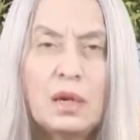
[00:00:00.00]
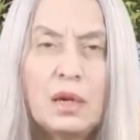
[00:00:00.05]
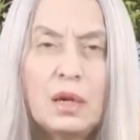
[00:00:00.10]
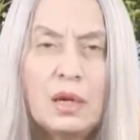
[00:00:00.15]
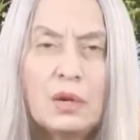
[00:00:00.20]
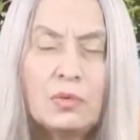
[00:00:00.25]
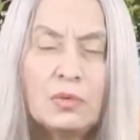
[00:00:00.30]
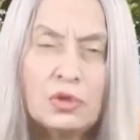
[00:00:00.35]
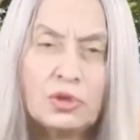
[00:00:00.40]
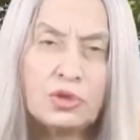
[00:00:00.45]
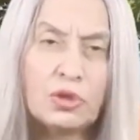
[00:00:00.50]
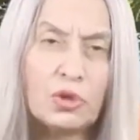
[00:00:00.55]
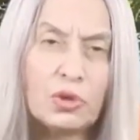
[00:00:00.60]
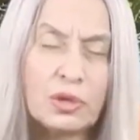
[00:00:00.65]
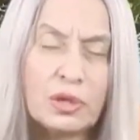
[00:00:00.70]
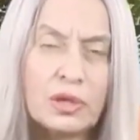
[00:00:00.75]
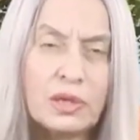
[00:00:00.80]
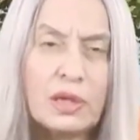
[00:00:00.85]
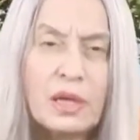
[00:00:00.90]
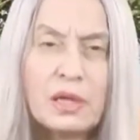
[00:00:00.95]
we'll
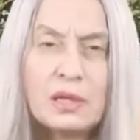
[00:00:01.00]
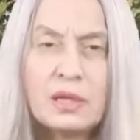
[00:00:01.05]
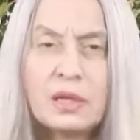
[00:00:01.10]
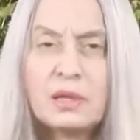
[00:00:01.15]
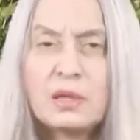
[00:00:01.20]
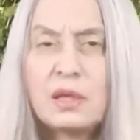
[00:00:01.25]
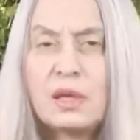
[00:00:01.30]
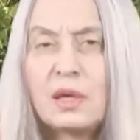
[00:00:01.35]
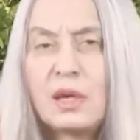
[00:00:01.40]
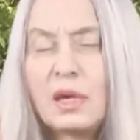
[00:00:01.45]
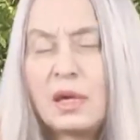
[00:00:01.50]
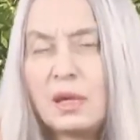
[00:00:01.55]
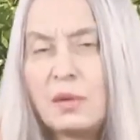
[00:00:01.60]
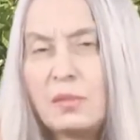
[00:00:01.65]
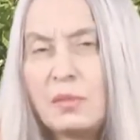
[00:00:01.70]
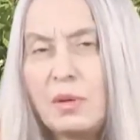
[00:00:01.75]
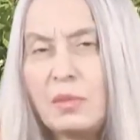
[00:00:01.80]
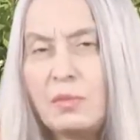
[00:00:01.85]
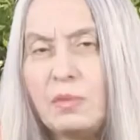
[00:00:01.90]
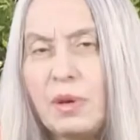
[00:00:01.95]
talk another
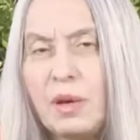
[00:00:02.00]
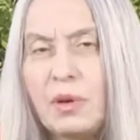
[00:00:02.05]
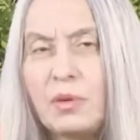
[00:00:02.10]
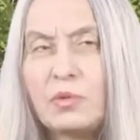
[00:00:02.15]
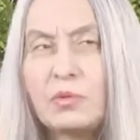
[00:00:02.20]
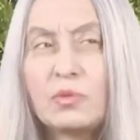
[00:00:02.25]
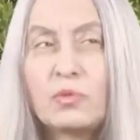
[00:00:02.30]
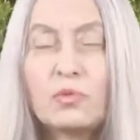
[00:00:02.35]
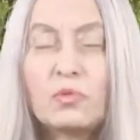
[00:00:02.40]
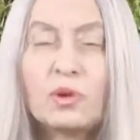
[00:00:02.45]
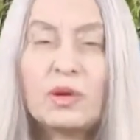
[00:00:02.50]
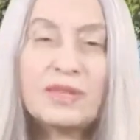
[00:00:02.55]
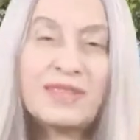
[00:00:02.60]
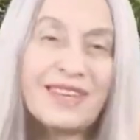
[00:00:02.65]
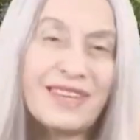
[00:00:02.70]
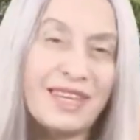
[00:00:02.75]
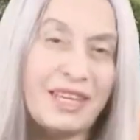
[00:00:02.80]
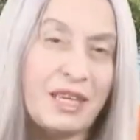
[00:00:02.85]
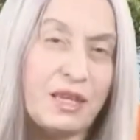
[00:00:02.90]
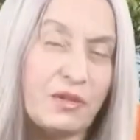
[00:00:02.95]
time about what
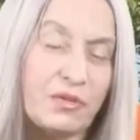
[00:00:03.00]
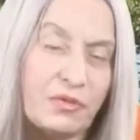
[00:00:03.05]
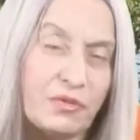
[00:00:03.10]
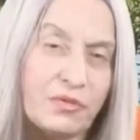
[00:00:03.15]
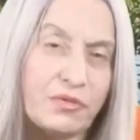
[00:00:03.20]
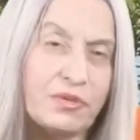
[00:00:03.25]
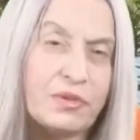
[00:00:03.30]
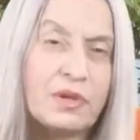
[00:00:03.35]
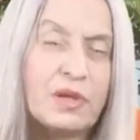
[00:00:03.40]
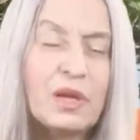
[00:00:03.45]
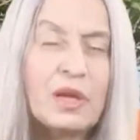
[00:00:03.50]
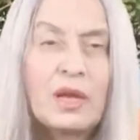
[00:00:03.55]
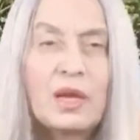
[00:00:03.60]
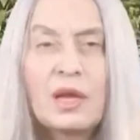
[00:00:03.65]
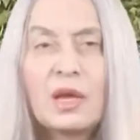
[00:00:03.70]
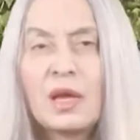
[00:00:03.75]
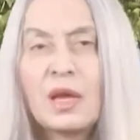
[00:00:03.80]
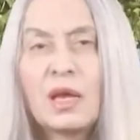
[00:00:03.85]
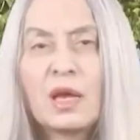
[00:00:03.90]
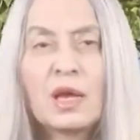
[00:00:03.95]
if
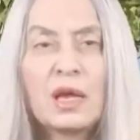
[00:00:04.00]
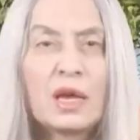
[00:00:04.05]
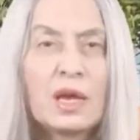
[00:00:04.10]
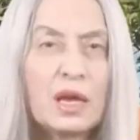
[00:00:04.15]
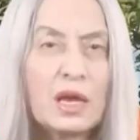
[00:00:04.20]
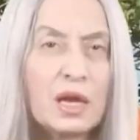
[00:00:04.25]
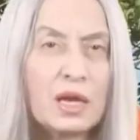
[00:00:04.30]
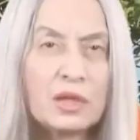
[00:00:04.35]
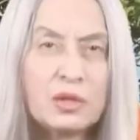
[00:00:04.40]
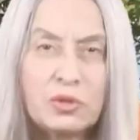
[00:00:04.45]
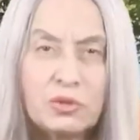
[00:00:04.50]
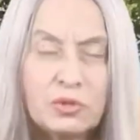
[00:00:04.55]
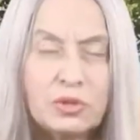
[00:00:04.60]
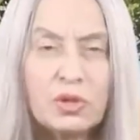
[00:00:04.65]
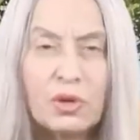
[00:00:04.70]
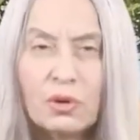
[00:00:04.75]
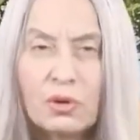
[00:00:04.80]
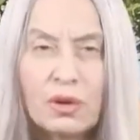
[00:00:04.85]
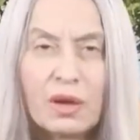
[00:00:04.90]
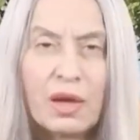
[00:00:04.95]
you
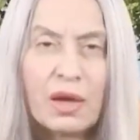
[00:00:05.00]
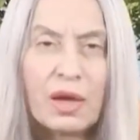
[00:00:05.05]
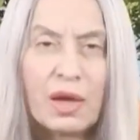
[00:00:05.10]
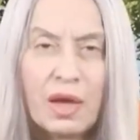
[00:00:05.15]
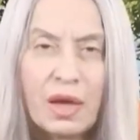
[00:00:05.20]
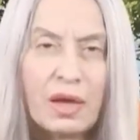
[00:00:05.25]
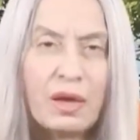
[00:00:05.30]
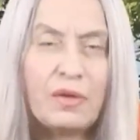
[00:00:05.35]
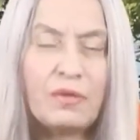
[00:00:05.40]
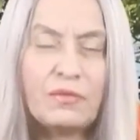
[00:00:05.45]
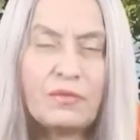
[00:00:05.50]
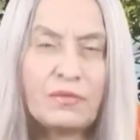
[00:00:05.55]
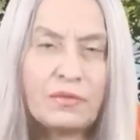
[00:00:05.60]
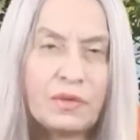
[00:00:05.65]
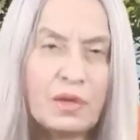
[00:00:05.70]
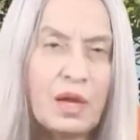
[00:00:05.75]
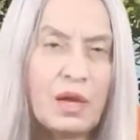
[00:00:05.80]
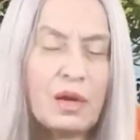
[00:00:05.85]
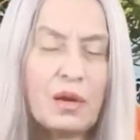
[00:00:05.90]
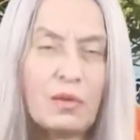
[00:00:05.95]
don't have
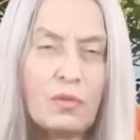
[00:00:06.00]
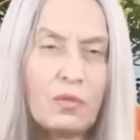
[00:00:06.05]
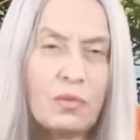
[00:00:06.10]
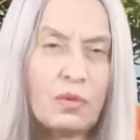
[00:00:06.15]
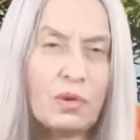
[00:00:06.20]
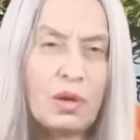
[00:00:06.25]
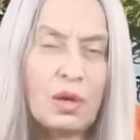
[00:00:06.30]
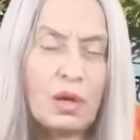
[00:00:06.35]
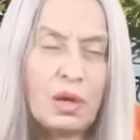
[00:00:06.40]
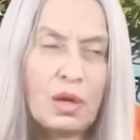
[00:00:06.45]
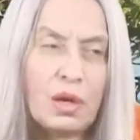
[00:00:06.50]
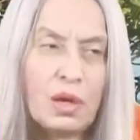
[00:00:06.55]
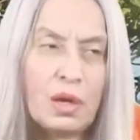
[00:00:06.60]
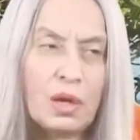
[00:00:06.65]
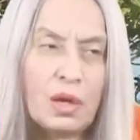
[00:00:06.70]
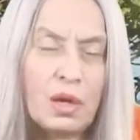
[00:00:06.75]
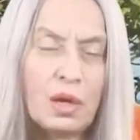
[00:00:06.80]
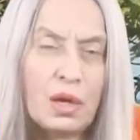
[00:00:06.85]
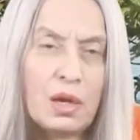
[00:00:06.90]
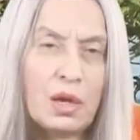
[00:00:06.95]
now
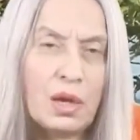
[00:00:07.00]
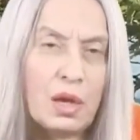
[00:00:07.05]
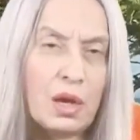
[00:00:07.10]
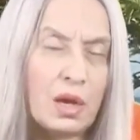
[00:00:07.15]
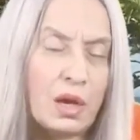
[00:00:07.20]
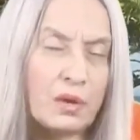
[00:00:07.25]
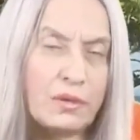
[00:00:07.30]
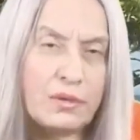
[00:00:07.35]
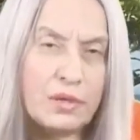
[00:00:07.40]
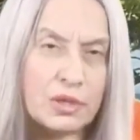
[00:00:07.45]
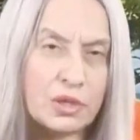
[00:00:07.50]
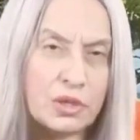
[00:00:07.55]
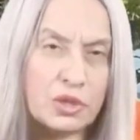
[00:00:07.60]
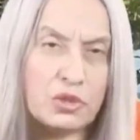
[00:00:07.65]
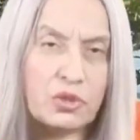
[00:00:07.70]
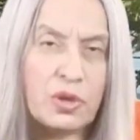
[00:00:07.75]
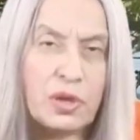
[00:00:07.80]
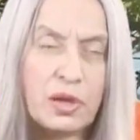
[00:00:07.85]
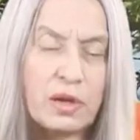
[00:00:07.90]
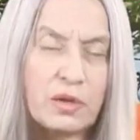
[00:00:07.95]
the
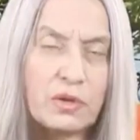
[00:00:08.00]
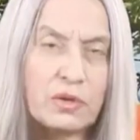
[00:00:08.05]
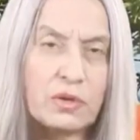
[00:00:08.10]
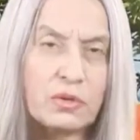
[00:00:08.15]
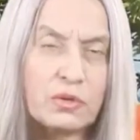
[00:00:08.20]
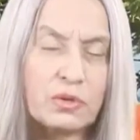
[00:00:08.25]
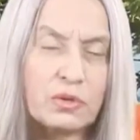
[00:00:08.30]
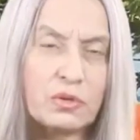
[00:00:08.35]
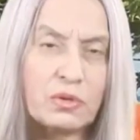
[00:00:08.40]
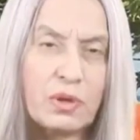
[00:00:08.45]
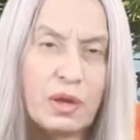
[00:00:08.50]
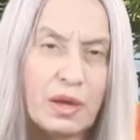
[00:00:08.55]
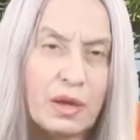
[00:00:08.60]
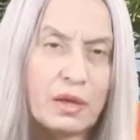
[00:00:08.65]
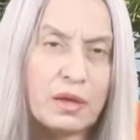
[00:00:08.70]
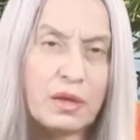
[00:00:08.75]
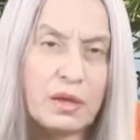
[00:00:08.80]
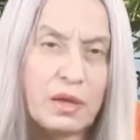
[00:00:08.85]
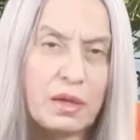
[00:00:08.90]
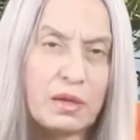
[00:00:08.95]
strength to
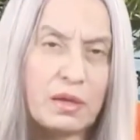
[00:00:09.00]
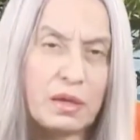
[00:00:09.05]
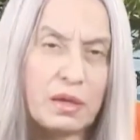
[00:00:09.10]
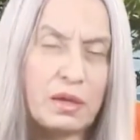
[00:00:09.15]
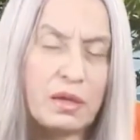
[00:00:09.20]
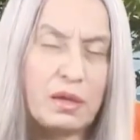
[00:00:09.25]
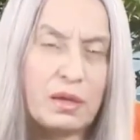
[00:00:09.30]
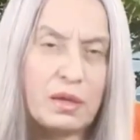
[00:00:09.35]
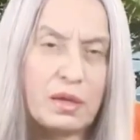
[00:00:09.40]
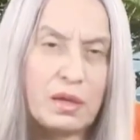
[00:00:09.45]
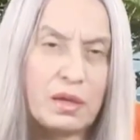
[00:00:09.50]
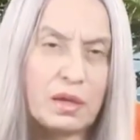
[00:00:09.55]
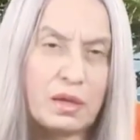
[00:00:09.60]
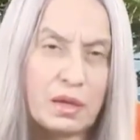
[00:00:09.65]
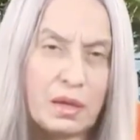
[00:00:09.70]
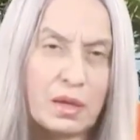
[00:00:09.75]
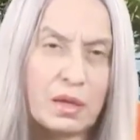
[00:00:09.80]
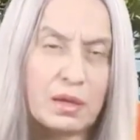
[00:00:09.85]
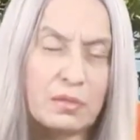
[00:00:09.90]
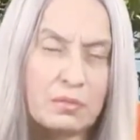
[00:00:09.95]
hang in here
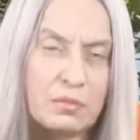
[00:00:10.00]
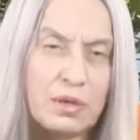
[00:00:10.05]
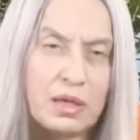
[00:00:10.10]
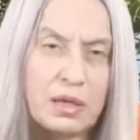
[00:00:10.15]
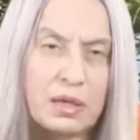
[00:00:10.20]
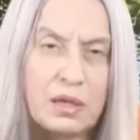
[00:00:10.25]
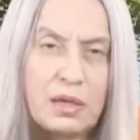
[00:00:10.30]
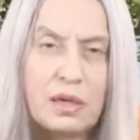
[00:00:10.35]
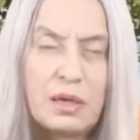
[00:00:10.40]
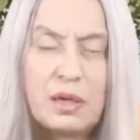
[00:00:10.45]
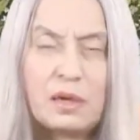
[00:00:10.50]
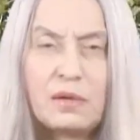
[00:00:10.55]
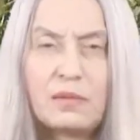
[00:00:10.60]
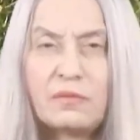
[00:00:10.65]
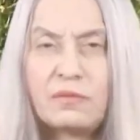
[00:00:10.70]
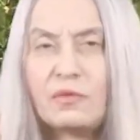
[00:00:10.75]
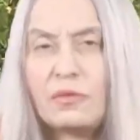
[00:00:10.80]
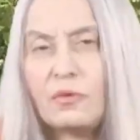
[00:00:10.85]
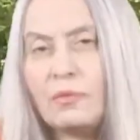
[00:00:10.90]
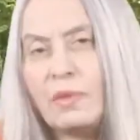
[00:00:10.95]
and be here
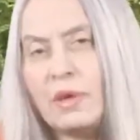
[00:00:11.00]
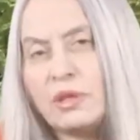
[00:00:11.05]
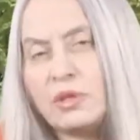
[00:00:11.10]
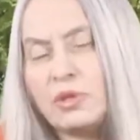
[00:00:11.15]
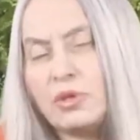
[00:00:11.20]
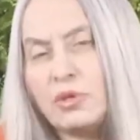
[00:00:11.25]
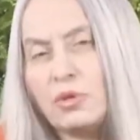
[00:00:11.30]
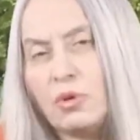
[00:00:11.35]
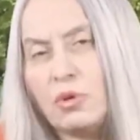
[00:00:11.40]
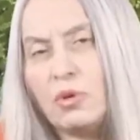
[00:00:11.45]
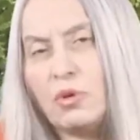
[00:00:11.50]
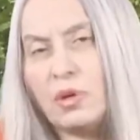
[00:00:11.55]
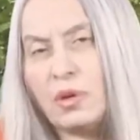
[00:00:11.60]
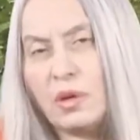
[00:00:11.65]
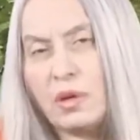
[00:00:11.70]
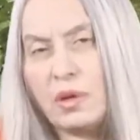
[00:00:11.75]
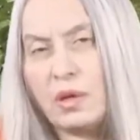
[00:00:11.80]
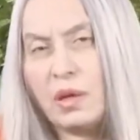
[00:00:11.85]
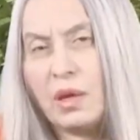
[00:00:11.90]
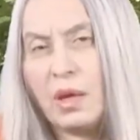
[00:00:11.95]
for much
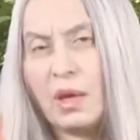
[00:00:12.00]
longer,